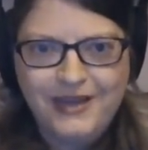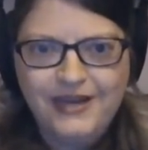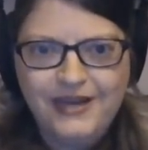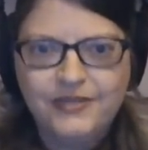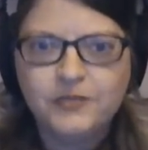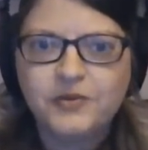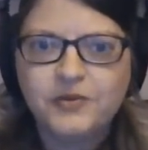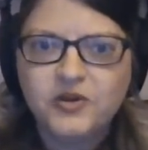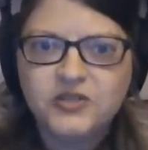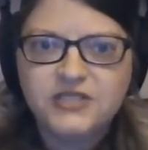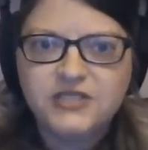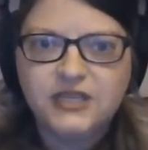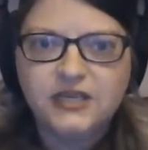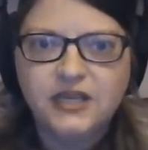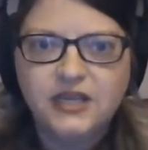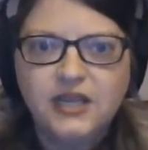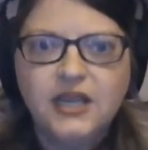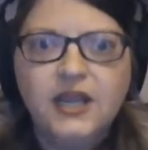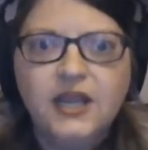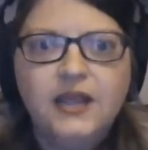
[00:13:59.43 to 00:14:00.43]
the person.
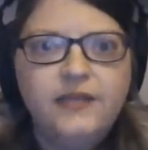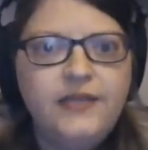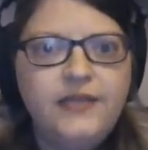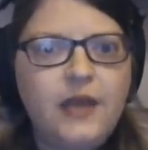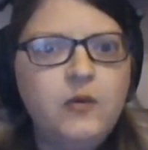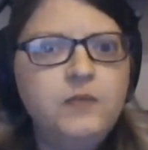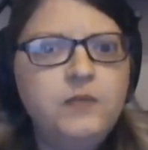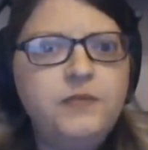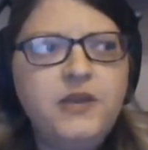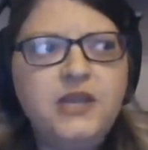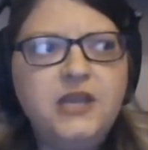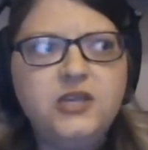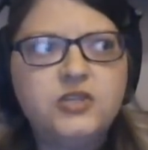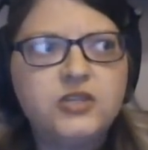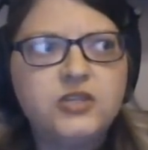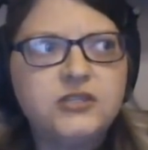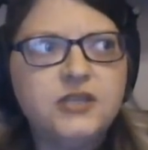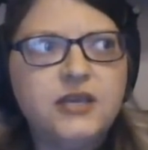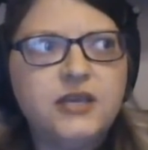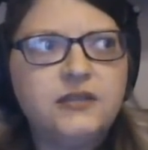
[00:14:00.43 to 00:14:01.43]
That would be
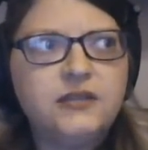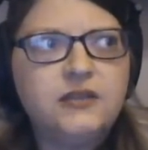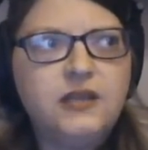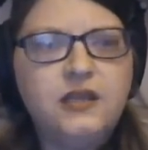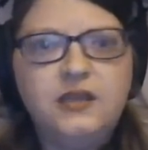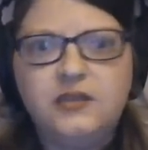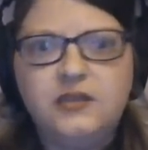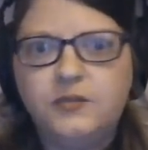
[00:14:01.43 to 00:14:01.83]
just like the